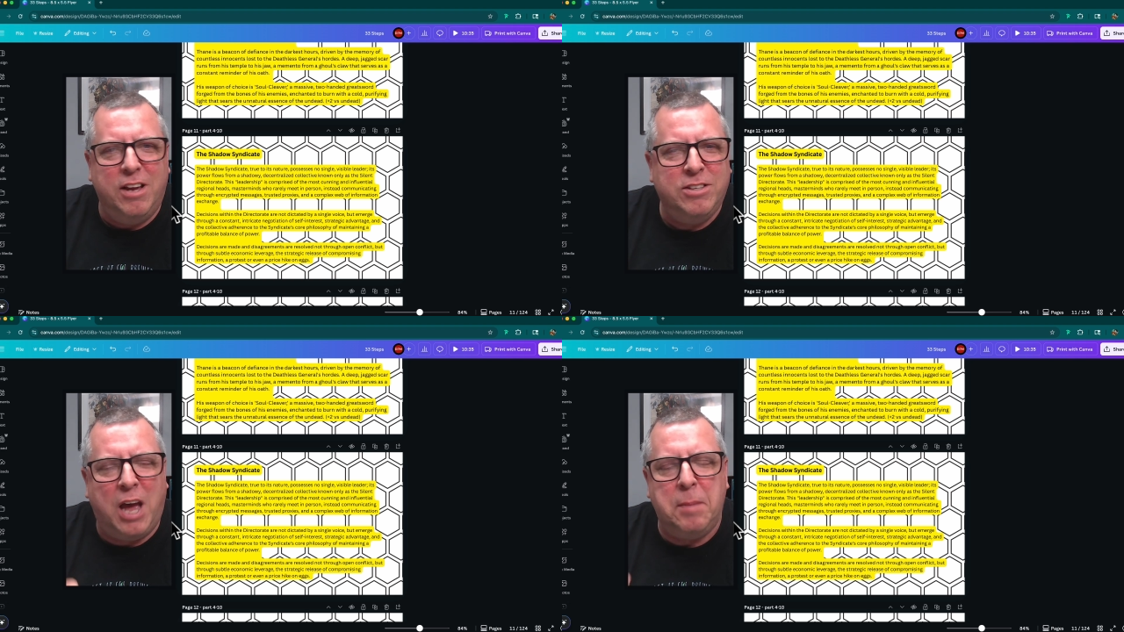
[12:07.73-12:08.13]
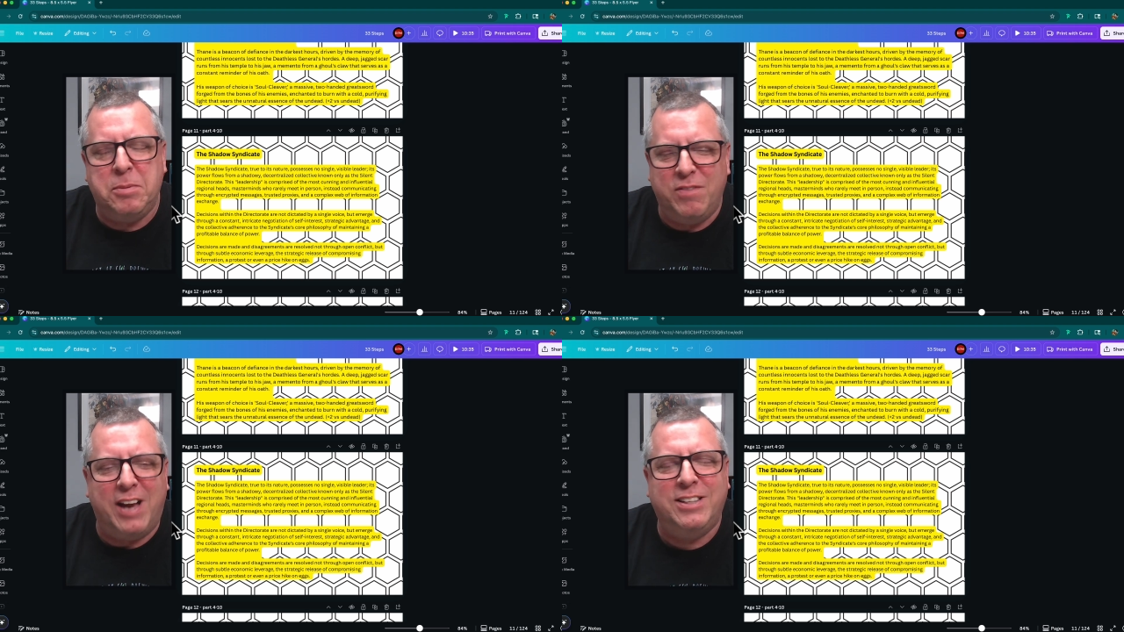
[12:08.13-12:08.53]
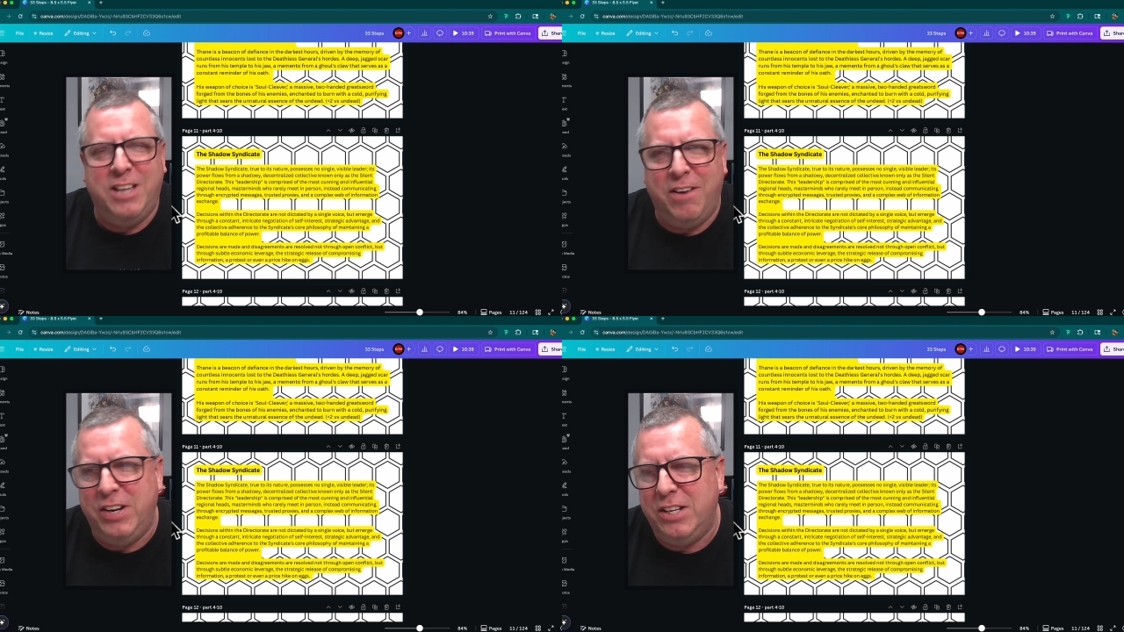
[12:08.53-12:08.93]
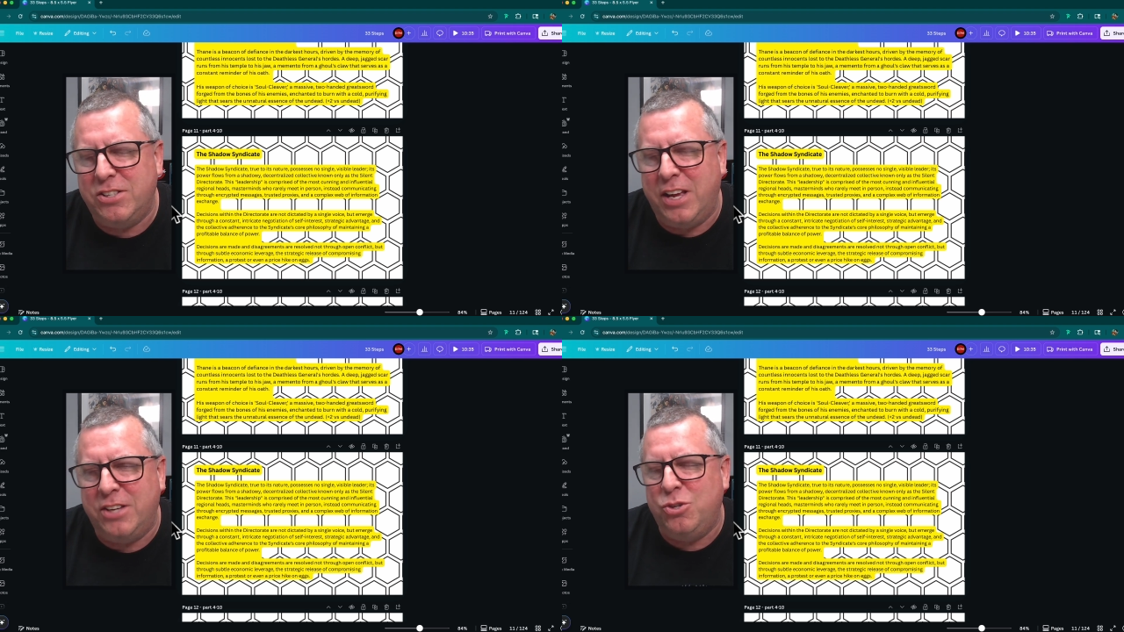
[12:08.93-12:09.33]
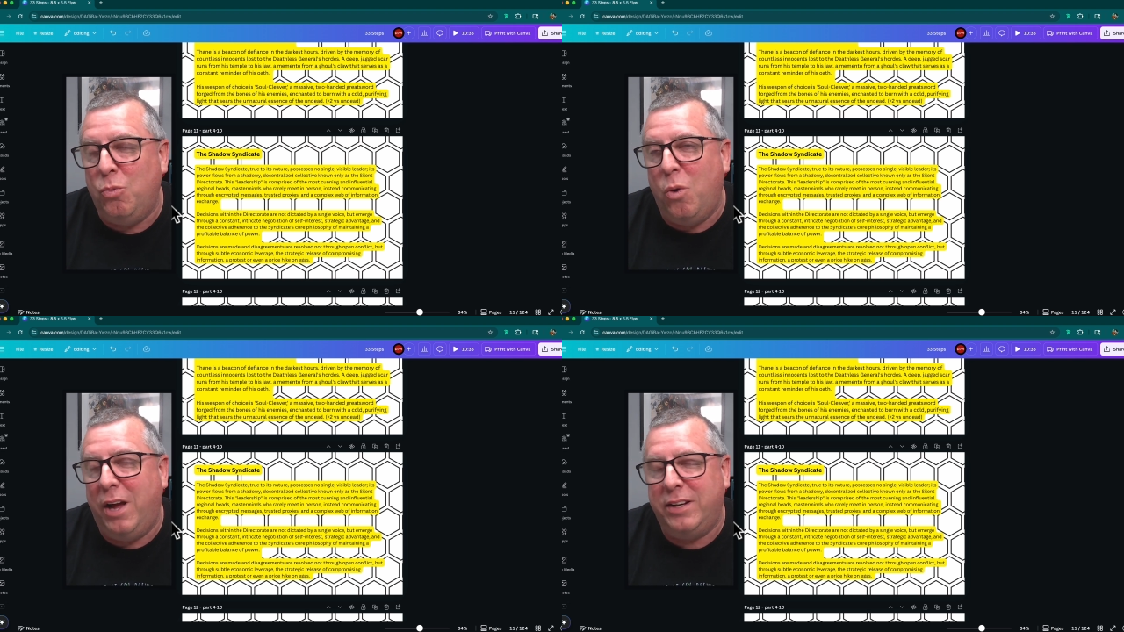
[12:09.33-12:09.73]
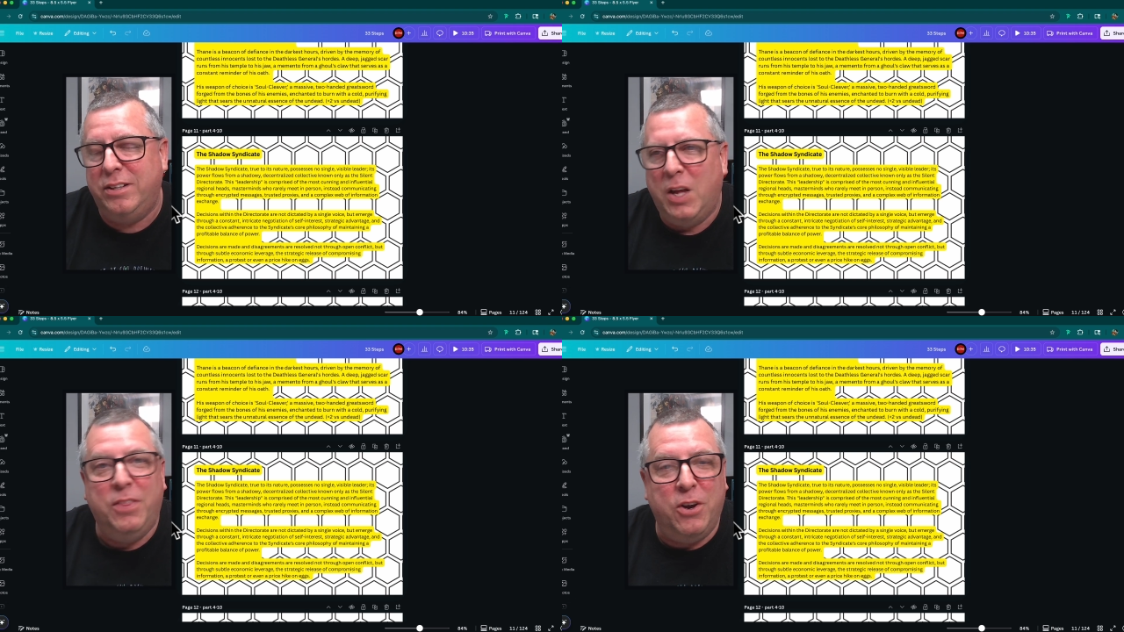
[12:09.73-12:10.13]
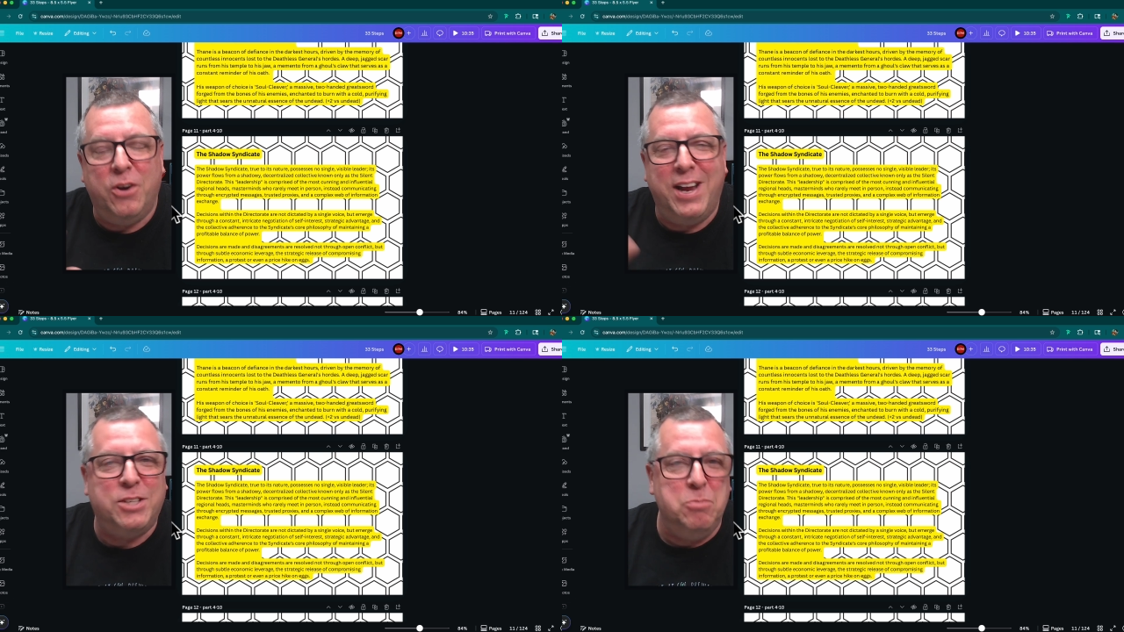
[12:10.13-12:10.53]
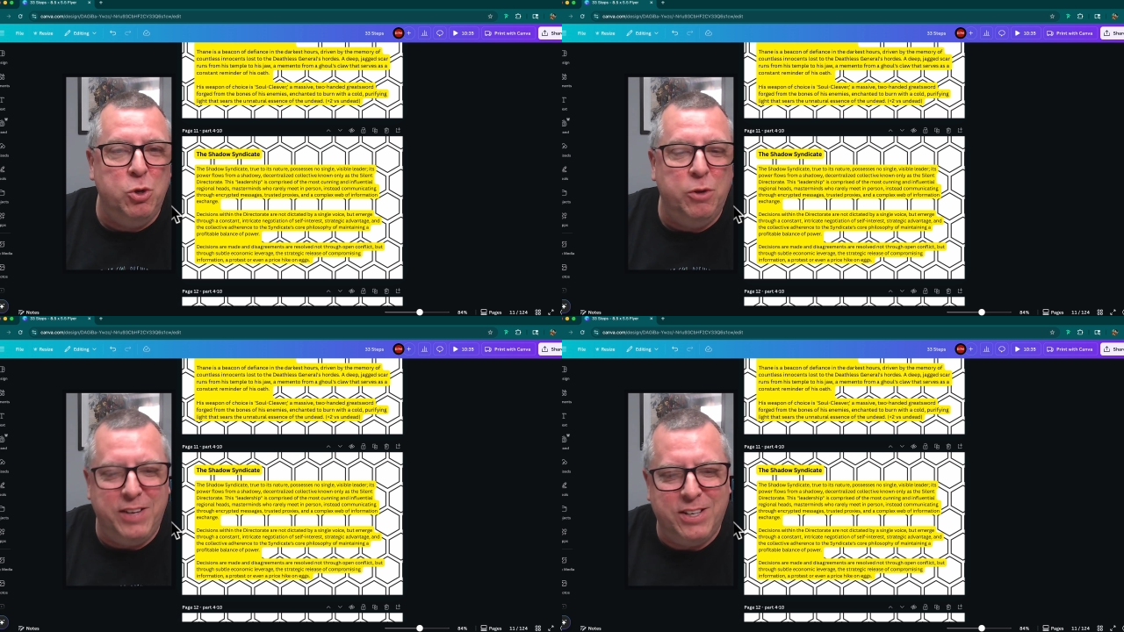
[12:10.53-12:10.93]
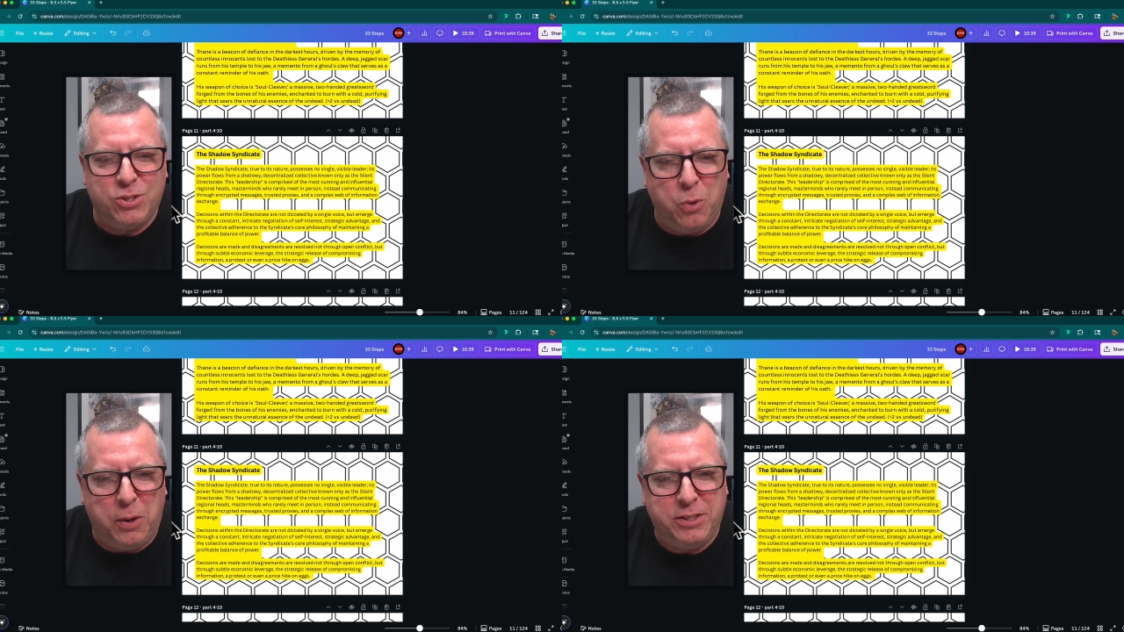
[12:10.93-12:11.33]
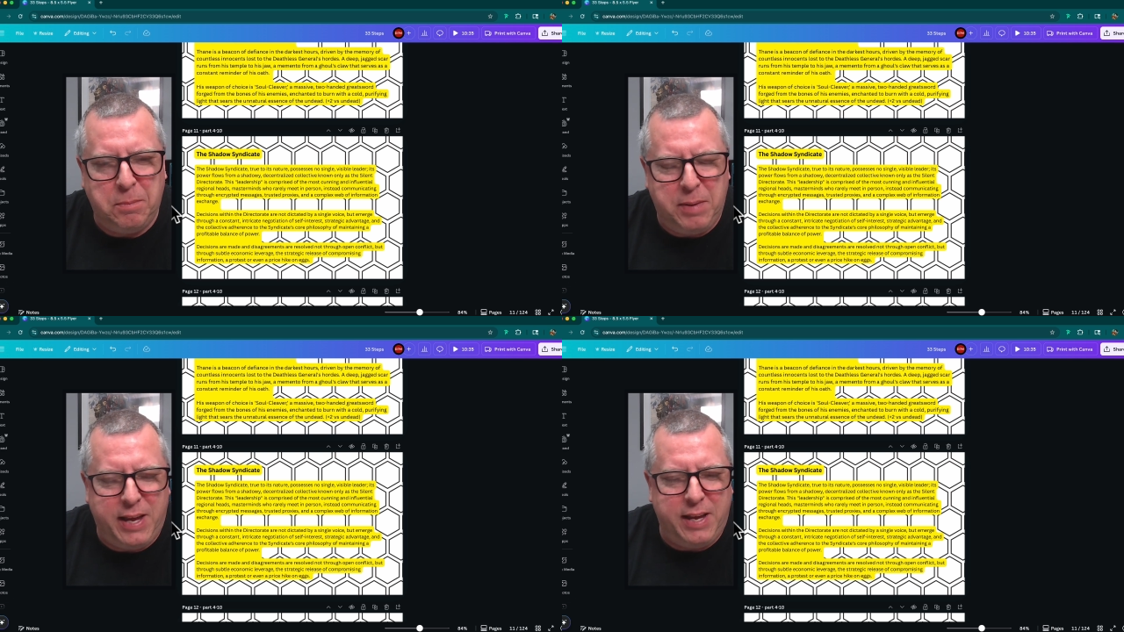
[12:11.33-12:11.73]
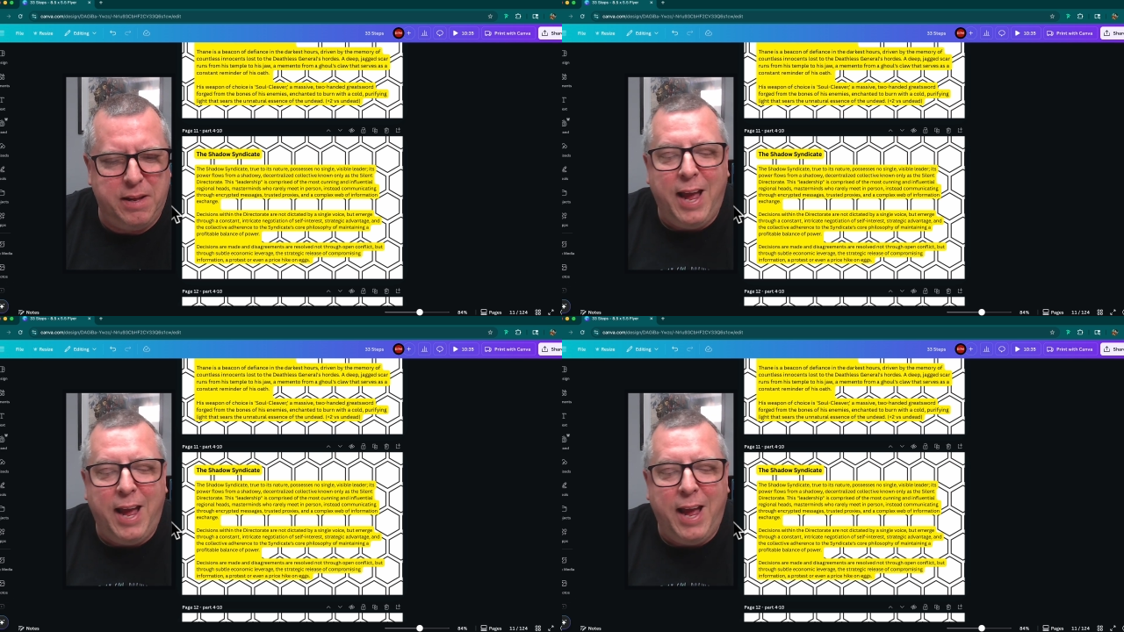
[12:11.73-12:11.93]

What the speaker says: types of activities as to what their next move is going to be.